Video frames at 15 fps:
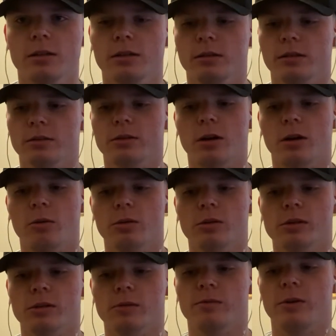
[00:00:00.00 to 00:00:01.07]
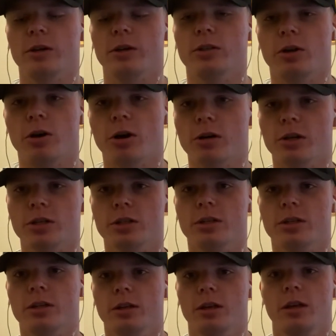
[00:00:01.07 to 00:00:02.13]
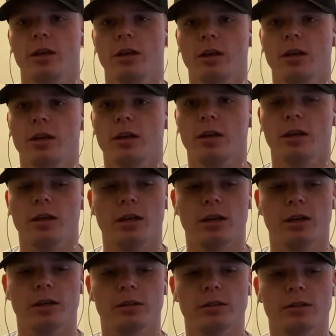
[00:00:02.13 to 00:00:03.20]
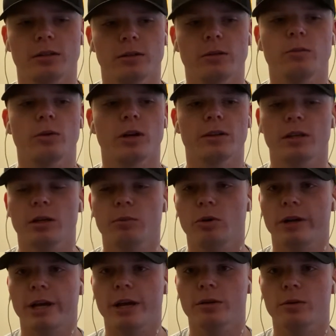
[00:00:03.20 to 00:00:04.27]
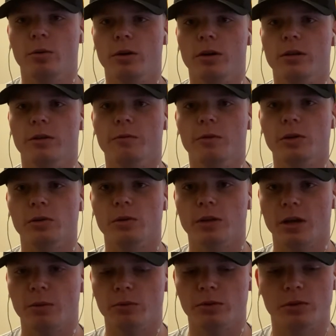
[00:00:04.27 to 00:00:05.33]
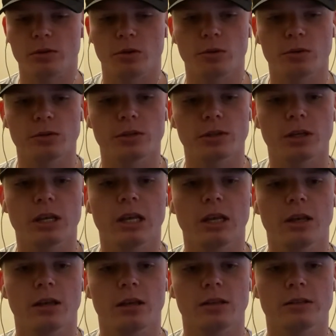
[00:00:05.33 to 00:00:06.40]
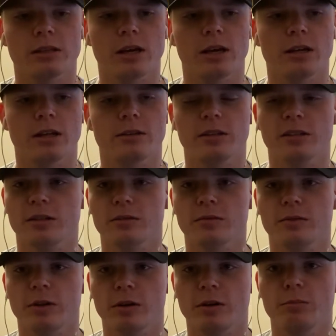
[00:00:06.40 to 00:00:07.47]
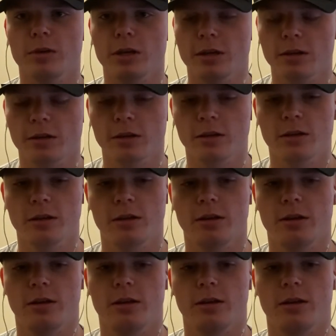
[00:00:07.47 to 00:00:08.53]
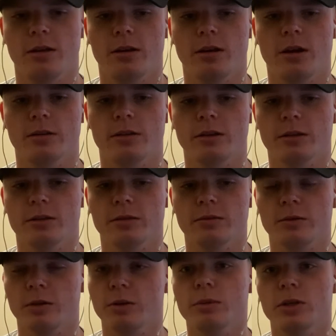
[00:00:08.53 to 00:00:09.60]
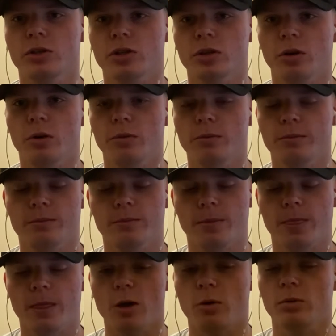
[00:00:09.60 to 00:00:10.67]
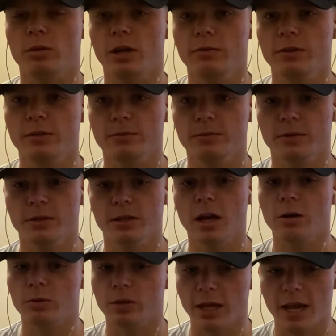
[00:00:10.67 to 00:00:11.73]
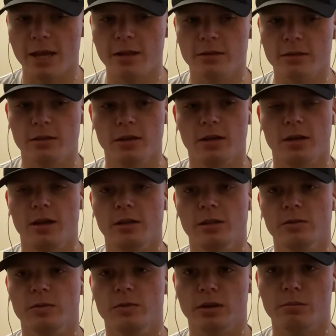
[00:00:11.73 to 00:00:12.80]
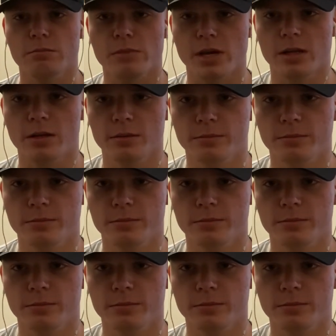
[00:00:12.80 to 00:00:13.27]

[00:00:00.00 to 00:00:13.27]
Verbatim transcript: Star Wars is very tarnished. And what I think about Andor in the first episodes is that I think it's very mid. I think it's a very mid show. I don't love it. I don't hate it. I think it's very mid.